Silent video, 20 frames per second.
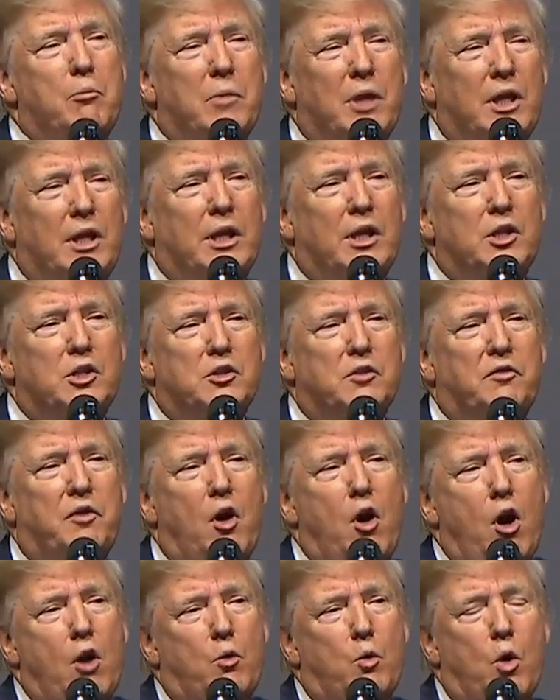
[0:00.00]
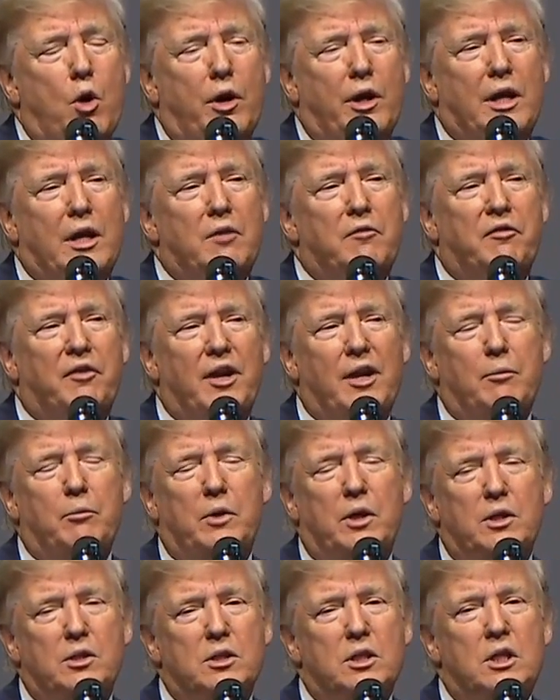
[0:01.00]
and millions of hardworking
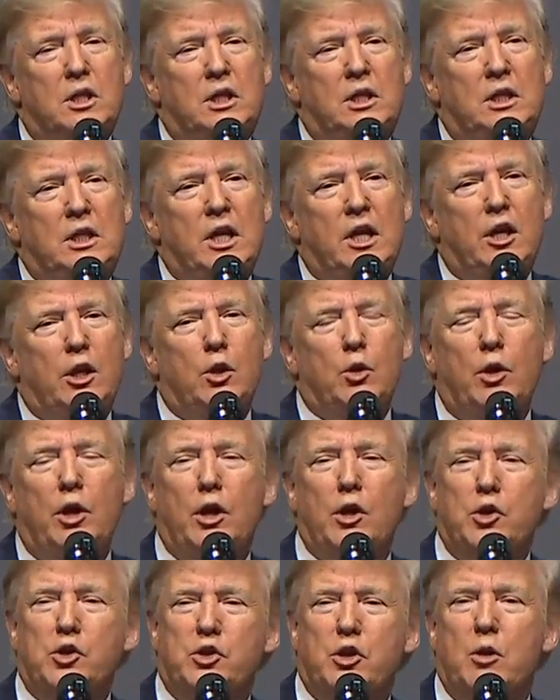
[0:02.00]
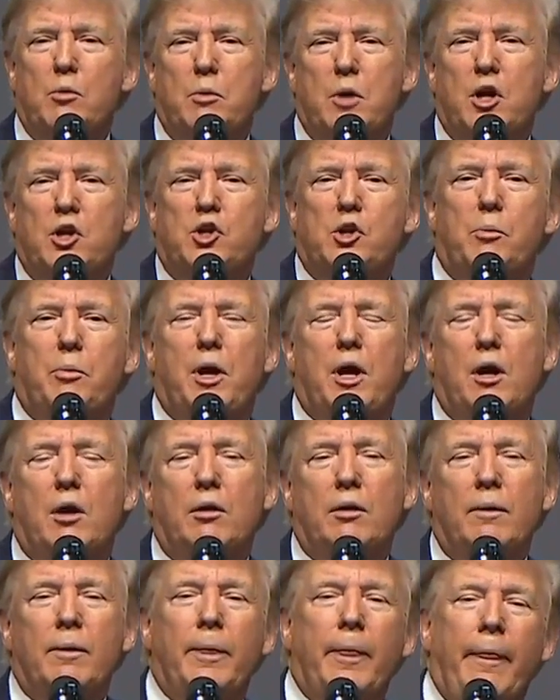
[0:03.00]
families. You hear so much
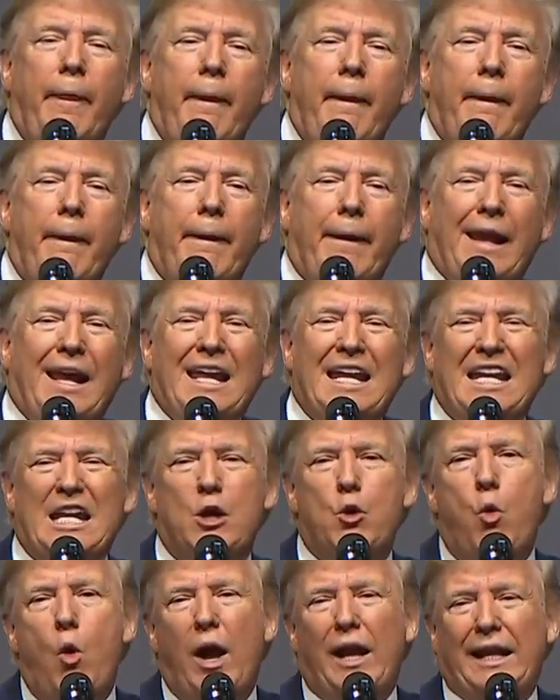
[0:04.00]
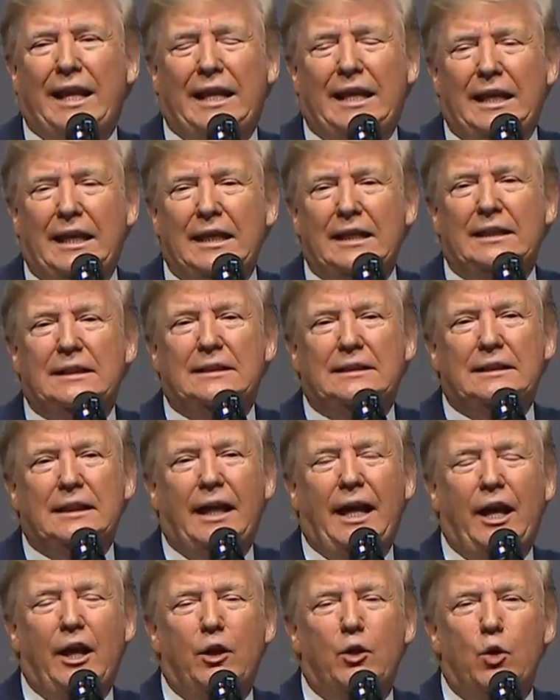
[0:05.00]
about inequality
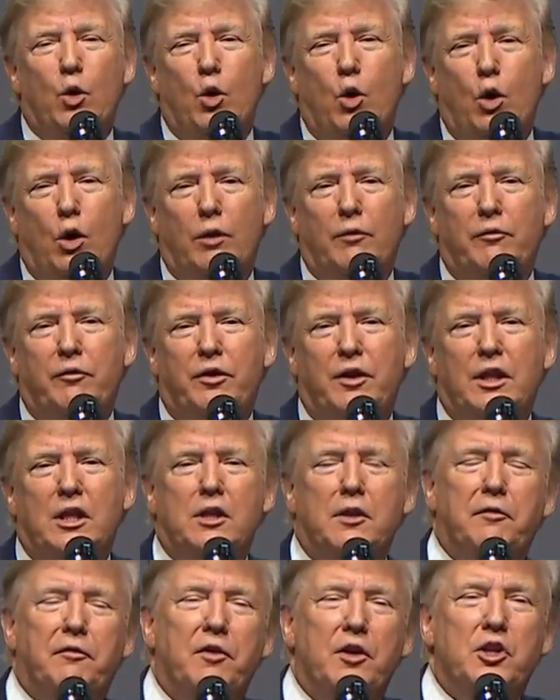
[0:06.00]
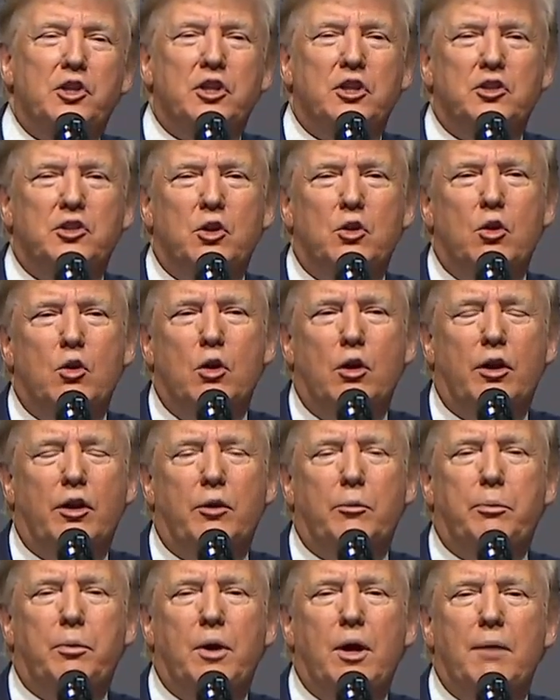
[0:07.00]
and all of the differences and all
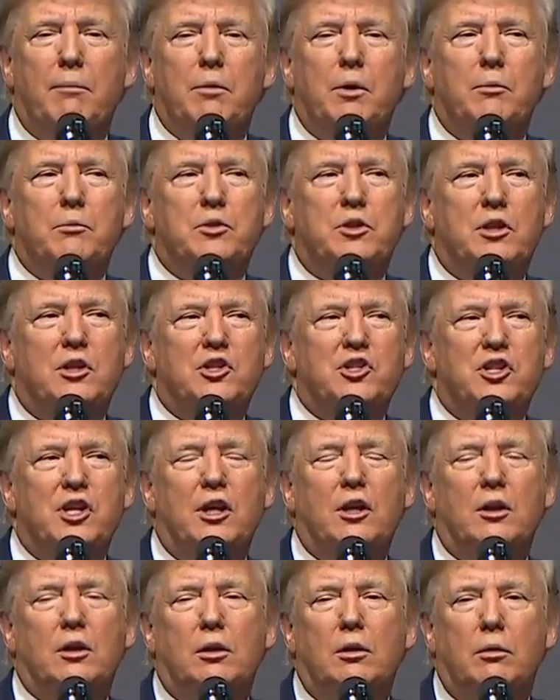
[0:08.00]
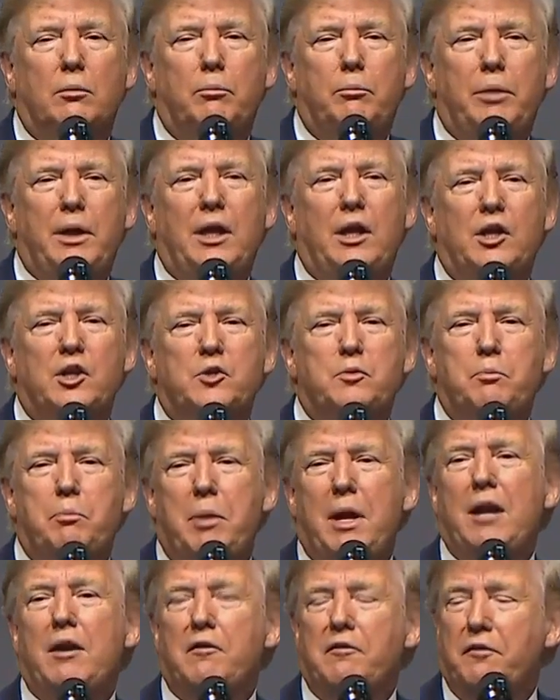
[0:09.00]
of the problems. The single
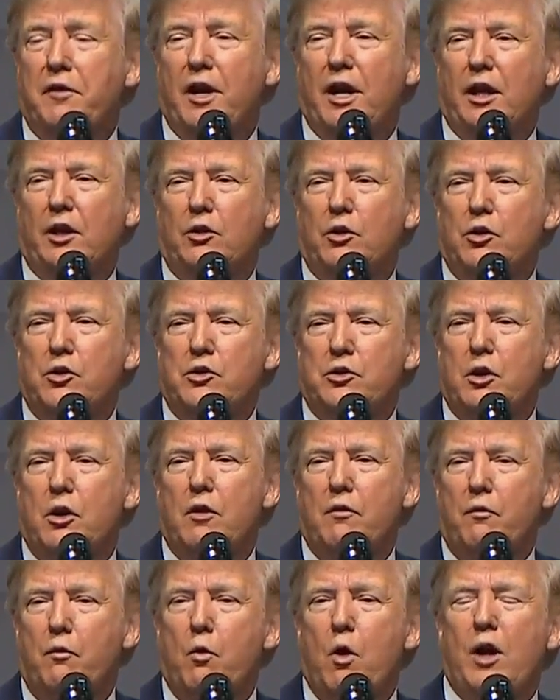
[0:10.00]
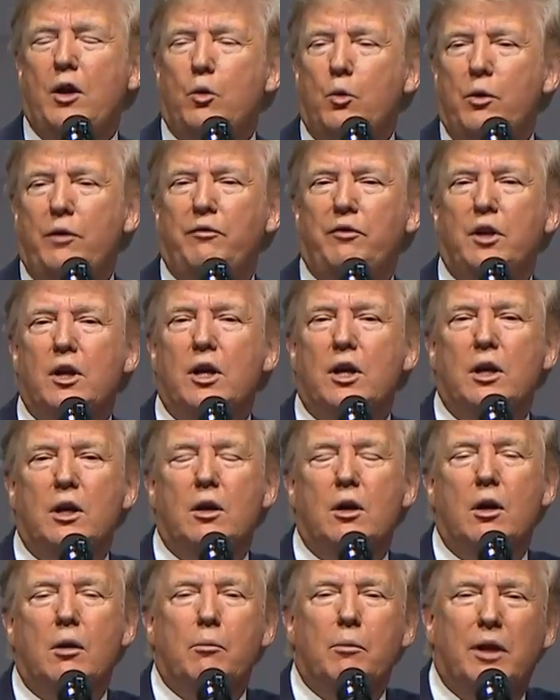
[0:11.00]
biggest benefactors of what we've
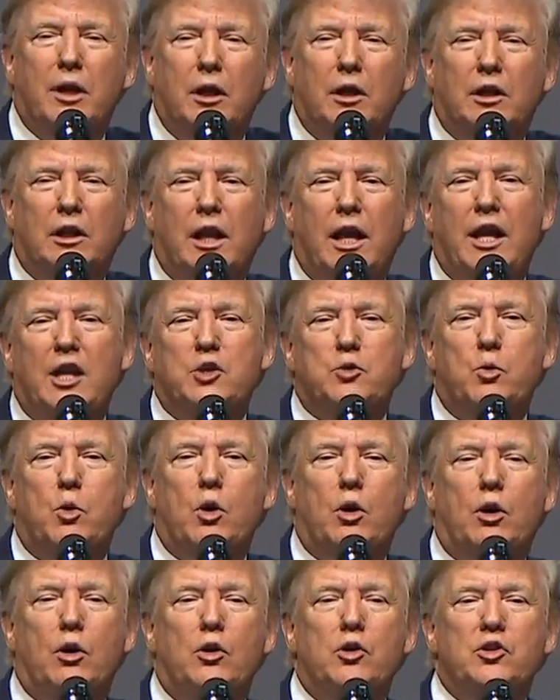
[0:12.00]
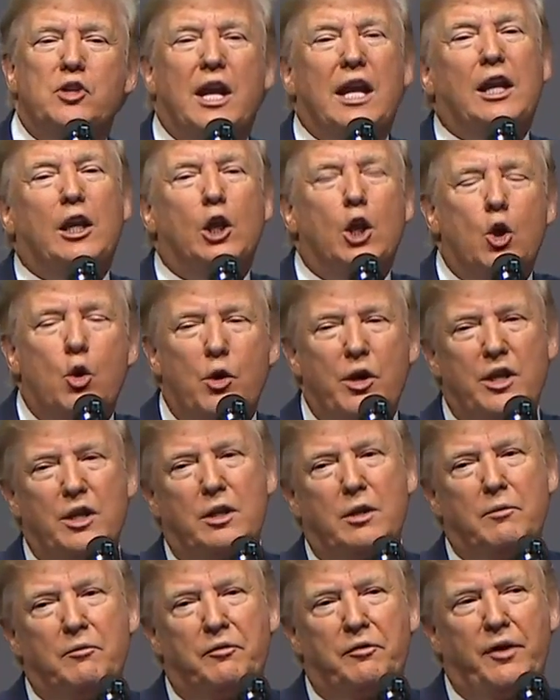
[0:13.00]
done are middle class workers and low
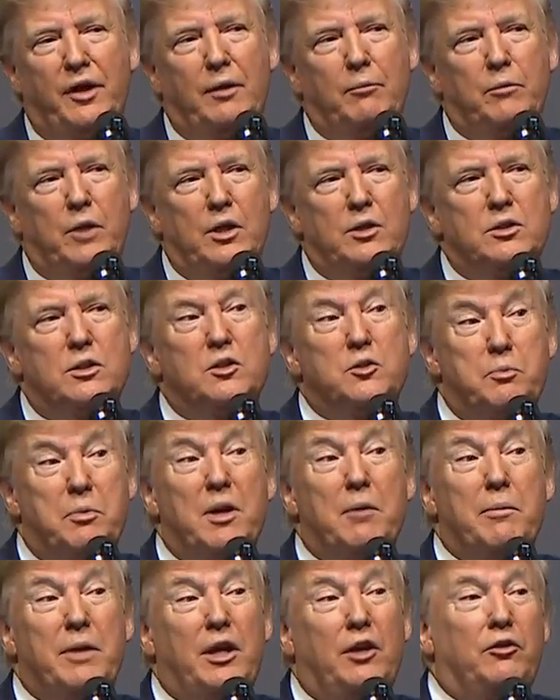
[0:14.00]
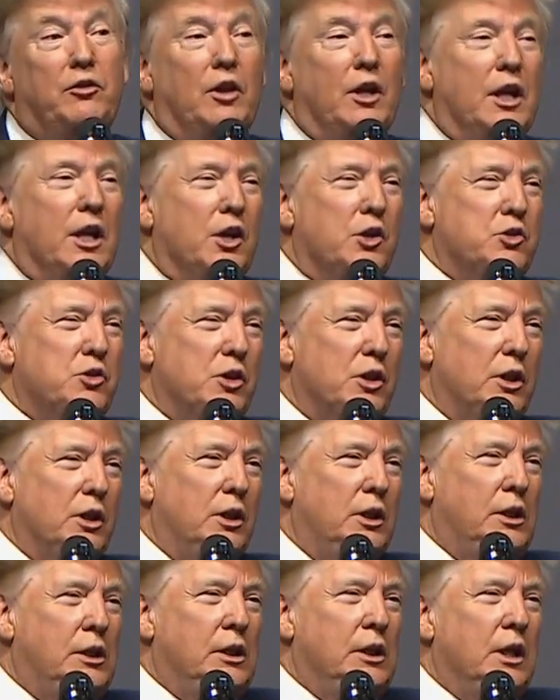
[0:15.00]
income families. It's been amazing, actually.
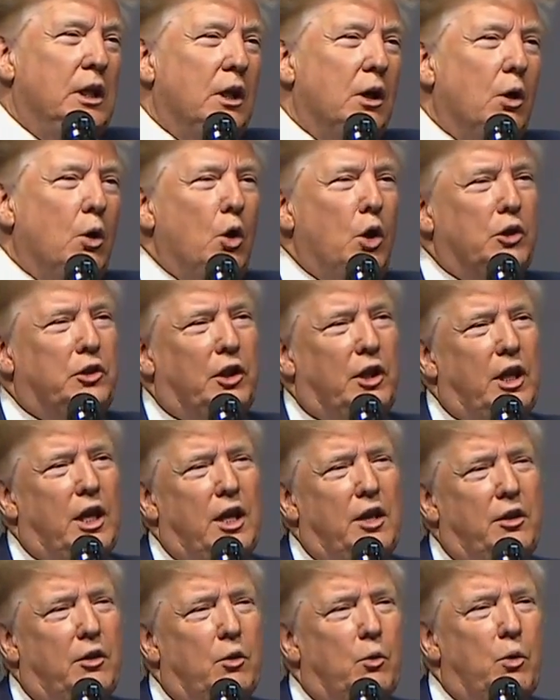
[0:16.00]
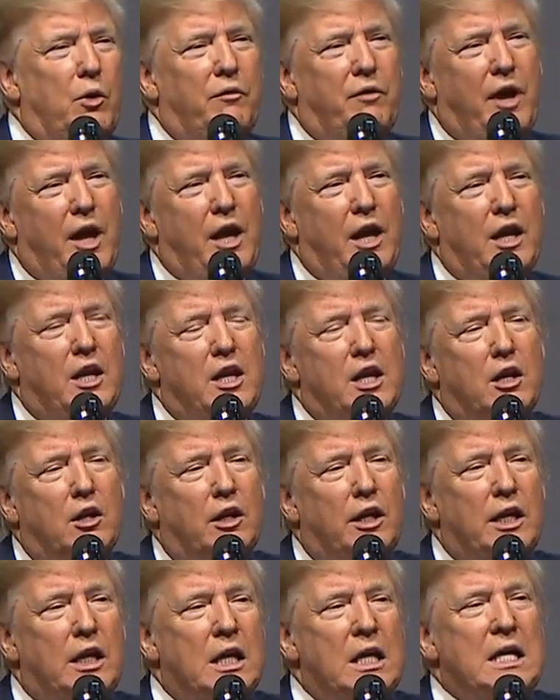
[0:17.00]
Altogether, we've added
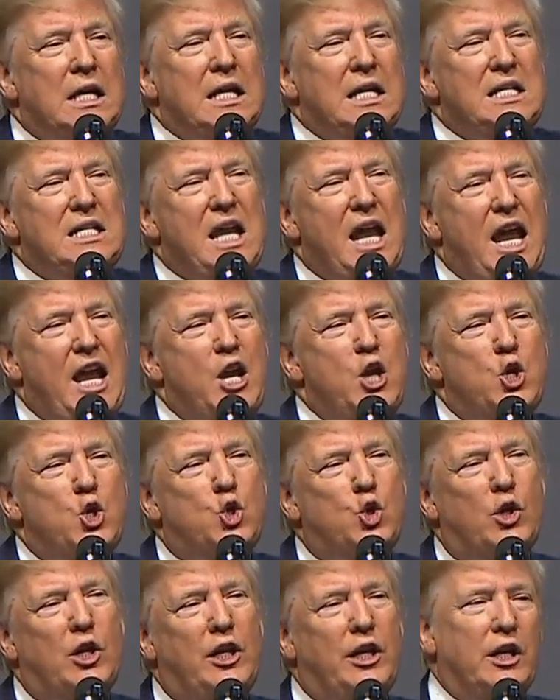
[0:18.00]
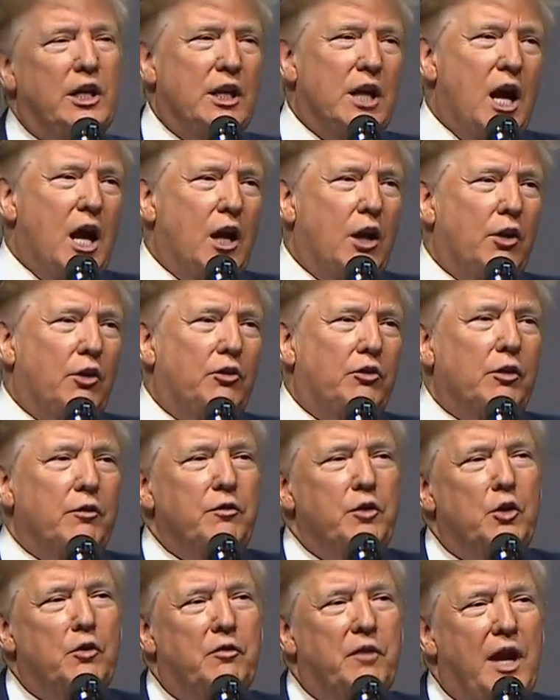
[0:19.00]
nearly $10 trillion
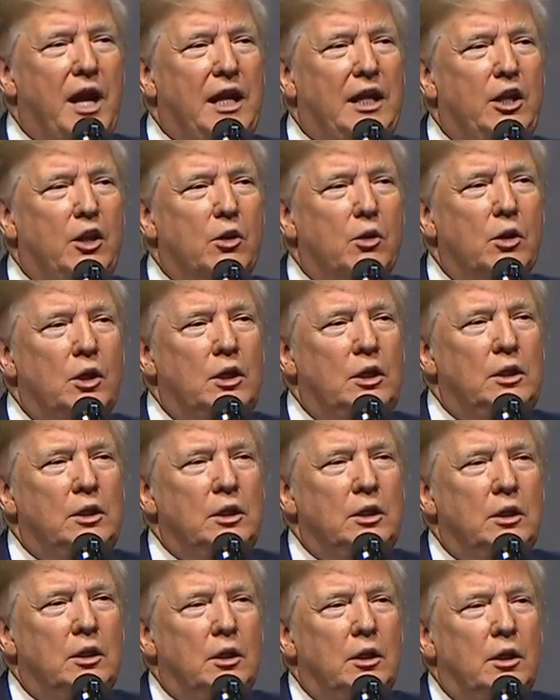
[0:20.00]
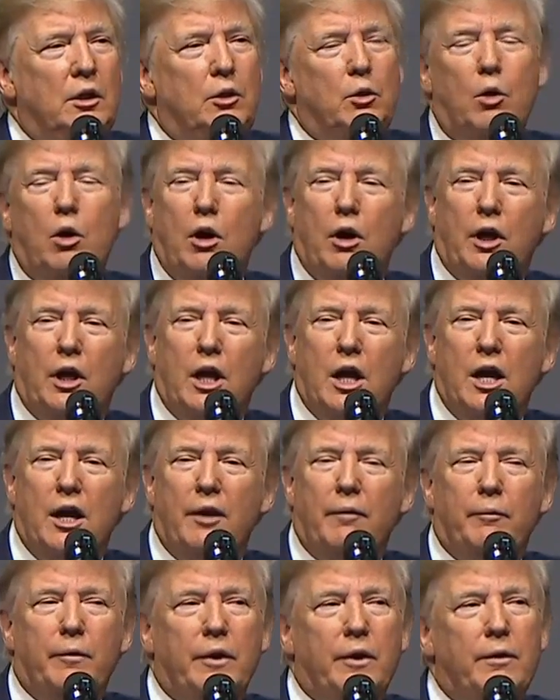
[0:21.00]
of new value to our
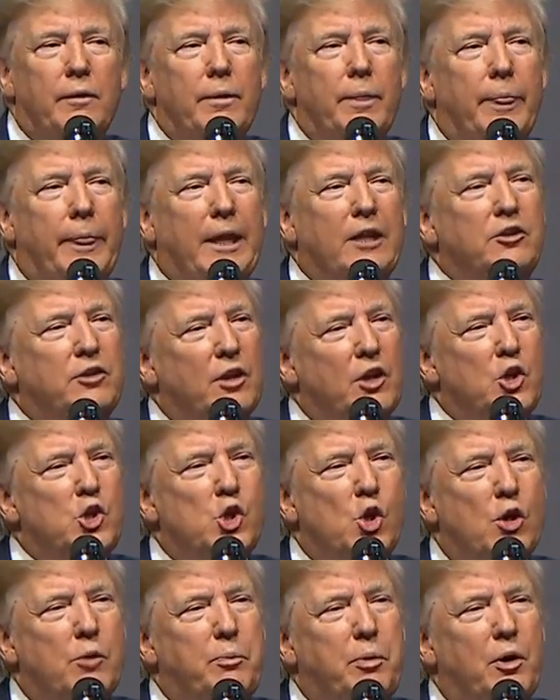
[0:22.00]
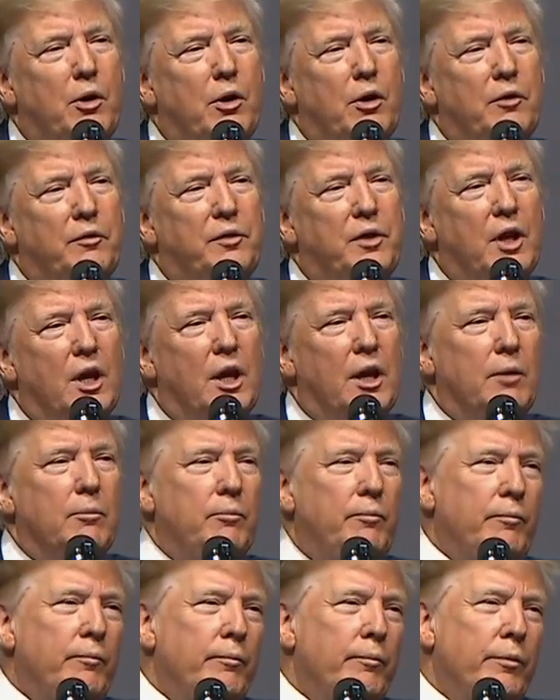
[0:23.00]
economy. That's in a short period of time.
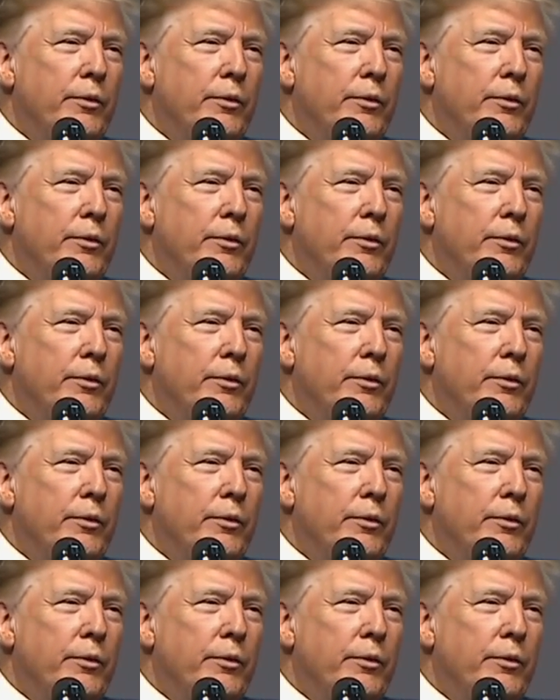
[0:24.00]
